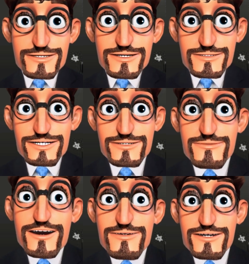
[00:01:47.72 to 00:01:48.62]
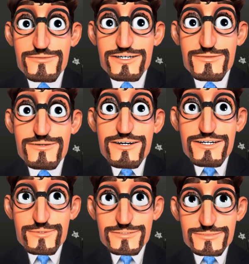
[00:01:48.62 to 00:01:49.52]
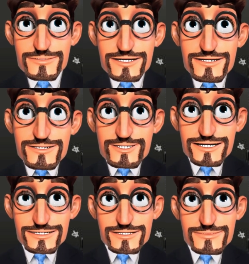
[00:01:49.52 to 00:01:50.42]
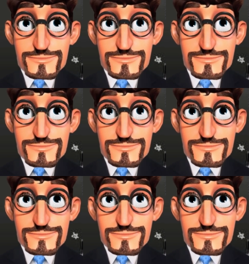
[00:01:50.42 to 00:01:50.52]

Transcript: apps, photos, music, and other data